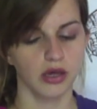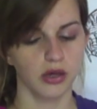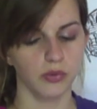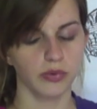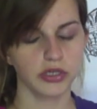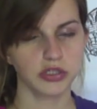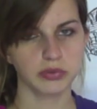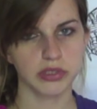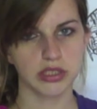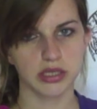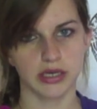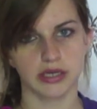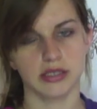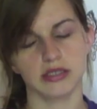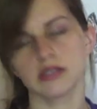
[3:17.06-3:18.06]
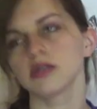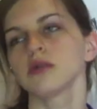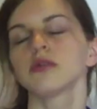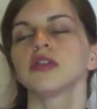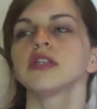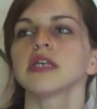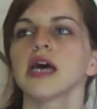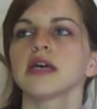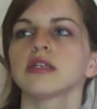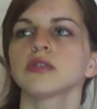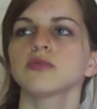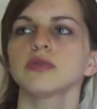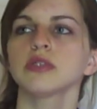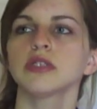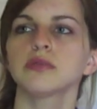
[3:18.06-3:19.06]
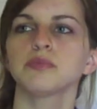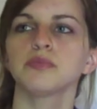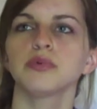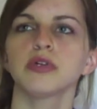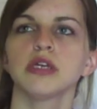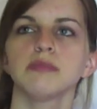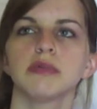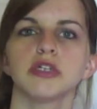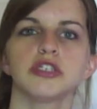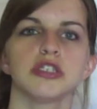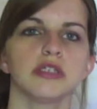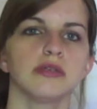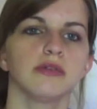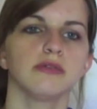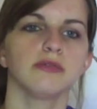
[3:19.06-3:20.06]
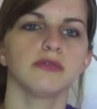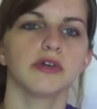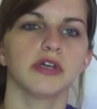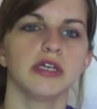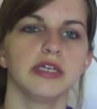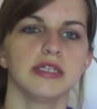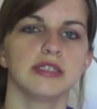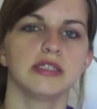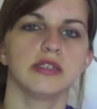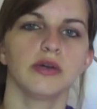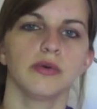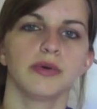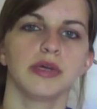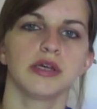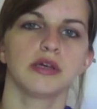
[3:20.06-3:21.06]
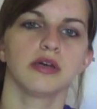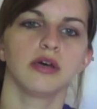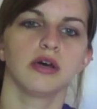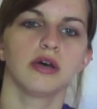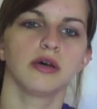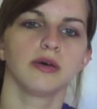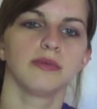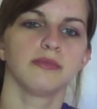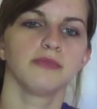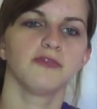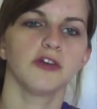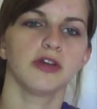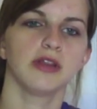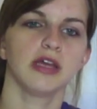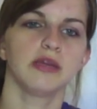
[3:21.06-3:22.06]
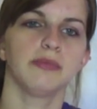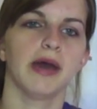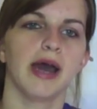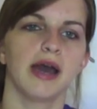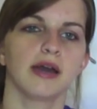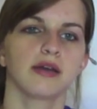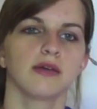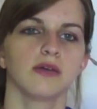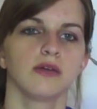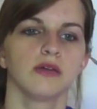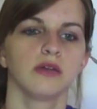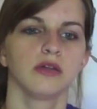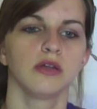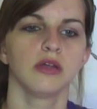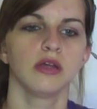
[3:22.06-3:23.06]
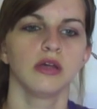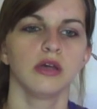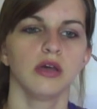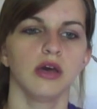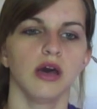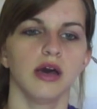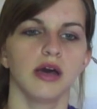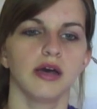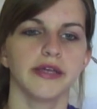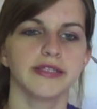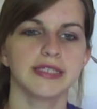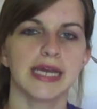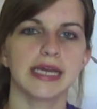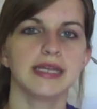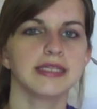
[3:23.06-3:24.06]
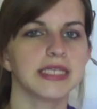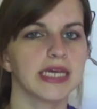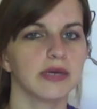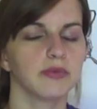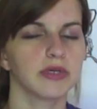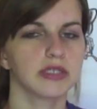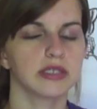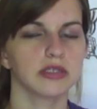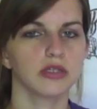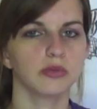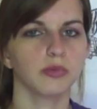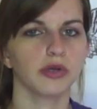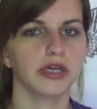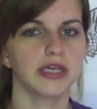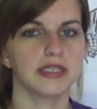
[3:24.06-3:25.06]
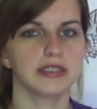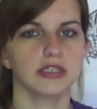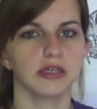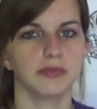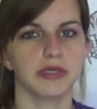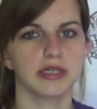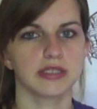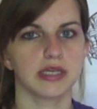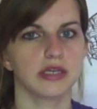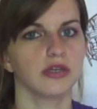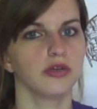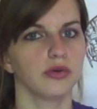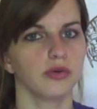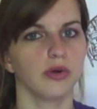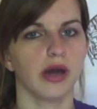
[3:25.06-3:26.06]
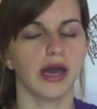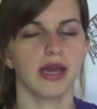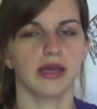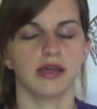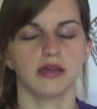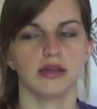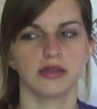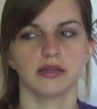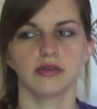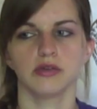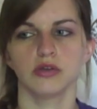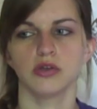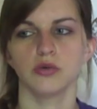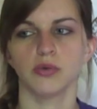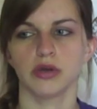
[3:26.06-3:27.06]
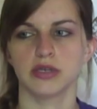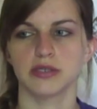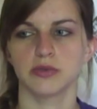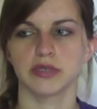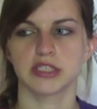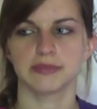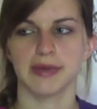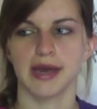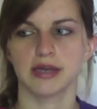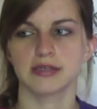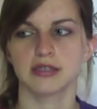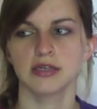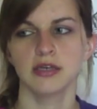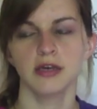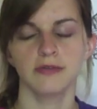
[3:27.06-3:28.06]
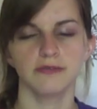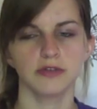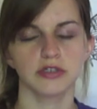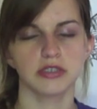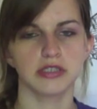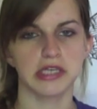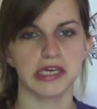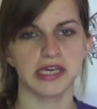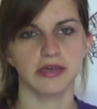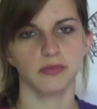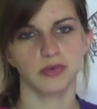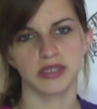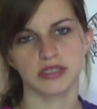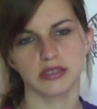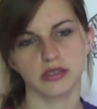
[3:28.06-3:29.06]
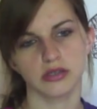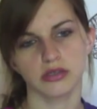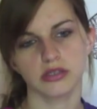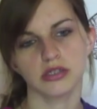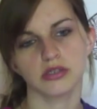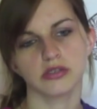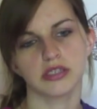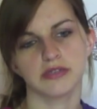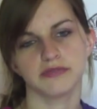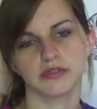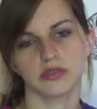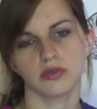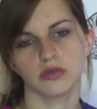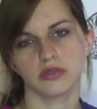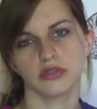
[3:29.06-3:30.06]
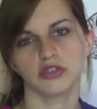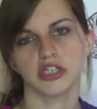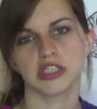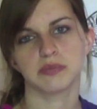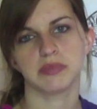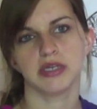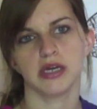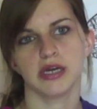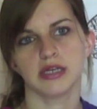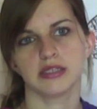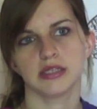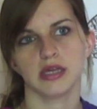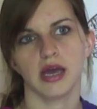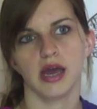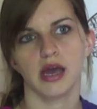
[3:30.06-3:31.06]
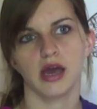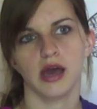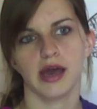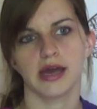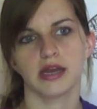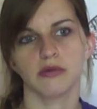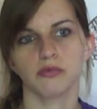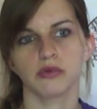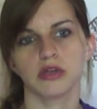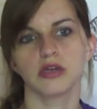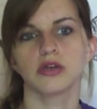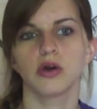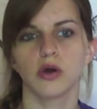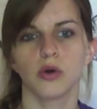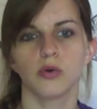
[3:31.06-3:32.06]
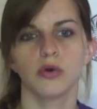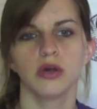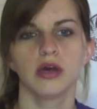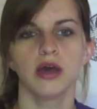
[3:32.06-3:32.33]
which was good. So the test was pretty much very easygoing, very laid back. Second day was a little more easier because I knew what to expect. First day was a little difficult just because I didn't really know